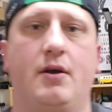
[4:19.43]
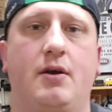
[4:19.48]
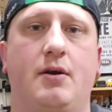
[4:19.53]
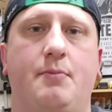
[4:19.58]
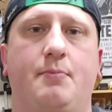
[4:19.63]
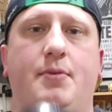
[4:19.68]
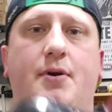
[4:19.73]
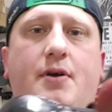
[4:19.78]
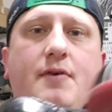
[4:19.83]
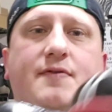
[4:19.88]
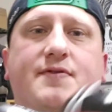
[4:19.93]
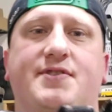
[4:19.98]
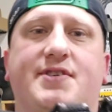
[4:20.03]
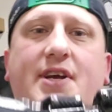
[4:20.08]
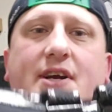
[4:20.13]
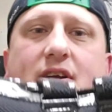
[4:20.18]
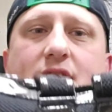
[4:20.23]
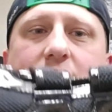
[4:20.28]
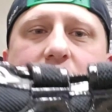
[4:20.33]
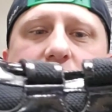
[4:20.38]
A pair of
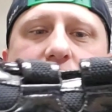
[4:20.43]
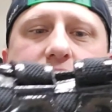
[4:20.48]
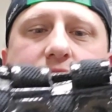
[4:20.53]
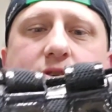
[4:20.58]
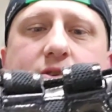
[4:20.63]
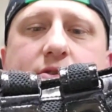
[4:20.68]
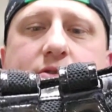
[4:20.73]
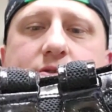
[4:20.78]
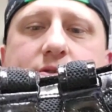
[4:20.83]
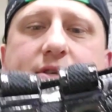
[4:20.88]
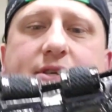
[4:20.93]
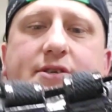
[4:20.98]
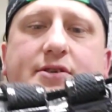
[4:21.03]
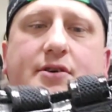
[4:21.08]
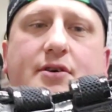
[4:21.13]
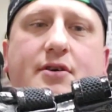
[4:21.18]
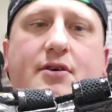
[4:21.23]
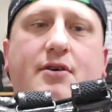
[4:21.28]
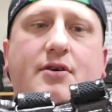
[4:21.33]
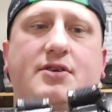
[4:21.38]
cycling shoes, these
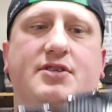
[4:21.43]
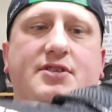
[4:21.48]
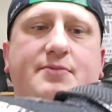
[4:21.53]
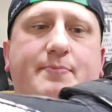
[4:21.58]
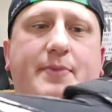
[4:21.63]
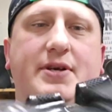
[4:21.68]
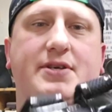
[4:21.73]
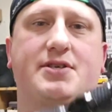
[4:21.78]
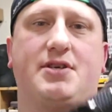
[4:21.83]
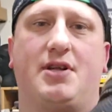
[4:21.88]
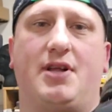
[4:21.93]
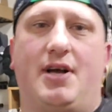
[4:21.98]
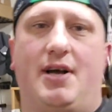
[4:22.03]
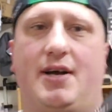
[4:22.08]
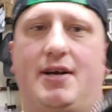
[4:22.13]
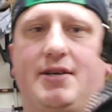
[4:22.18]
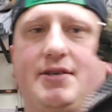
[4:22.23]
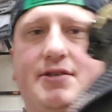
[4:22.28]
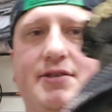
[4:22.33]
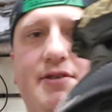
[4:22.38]
are
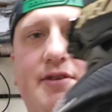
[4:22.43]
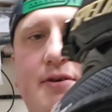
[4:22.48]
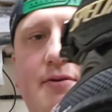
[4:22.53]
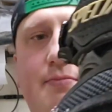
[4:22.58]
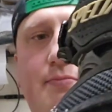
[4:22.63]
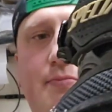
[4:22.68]
Specialized